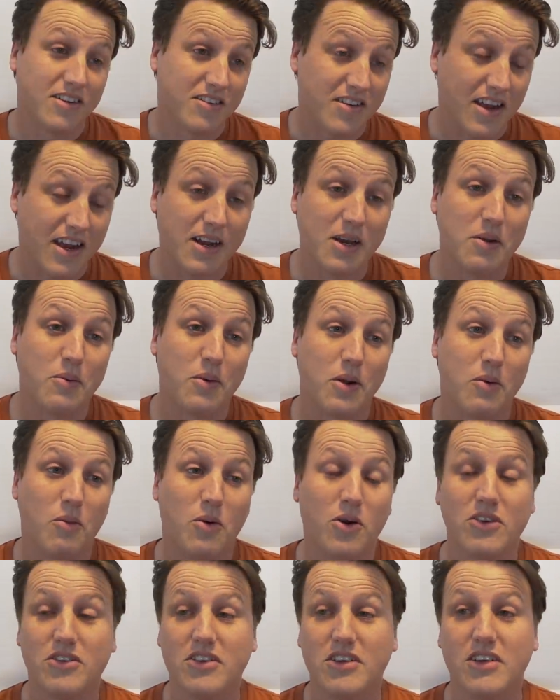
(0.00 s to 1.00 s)
exactly what I
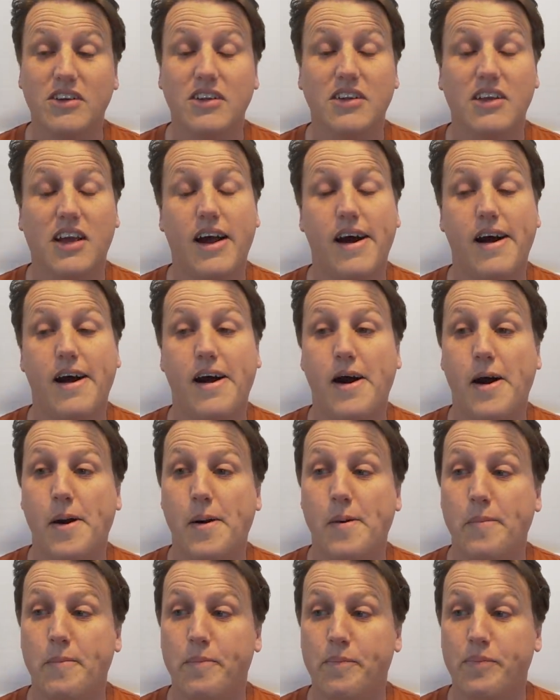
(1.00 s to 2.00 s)
wanted.
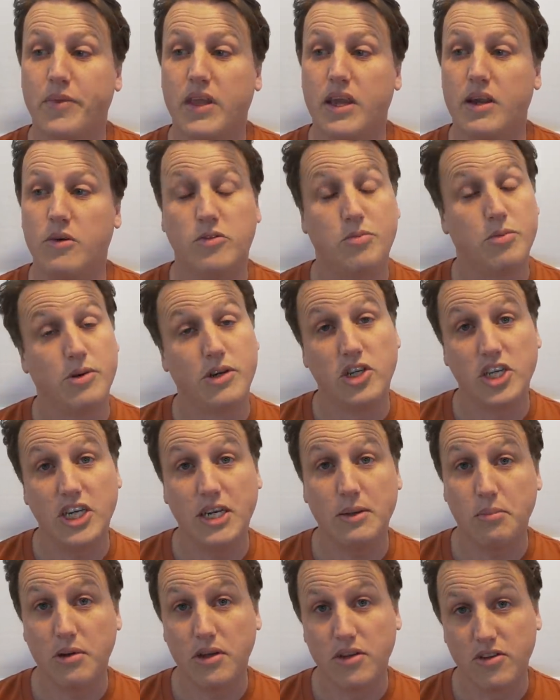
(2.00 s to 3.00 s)
It was pretty cheap,